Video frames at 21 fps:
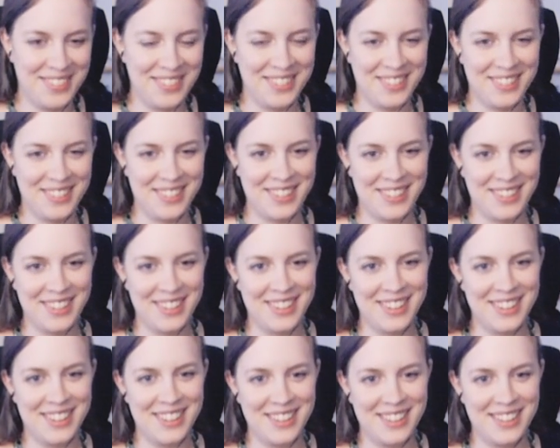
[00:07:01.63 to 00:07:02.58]

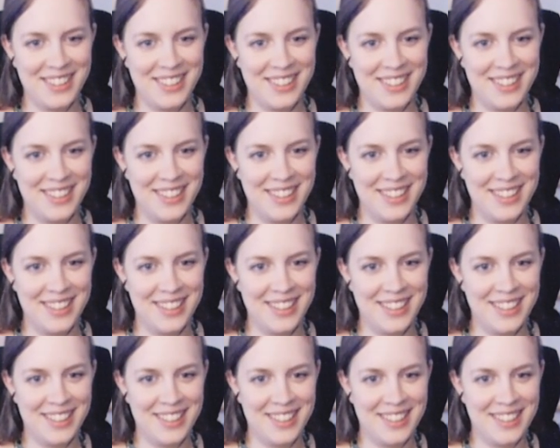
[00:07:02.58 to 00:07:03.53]

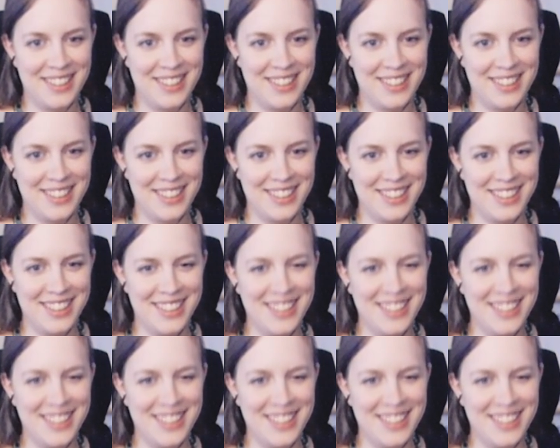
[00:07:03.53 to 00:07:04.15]
(silent)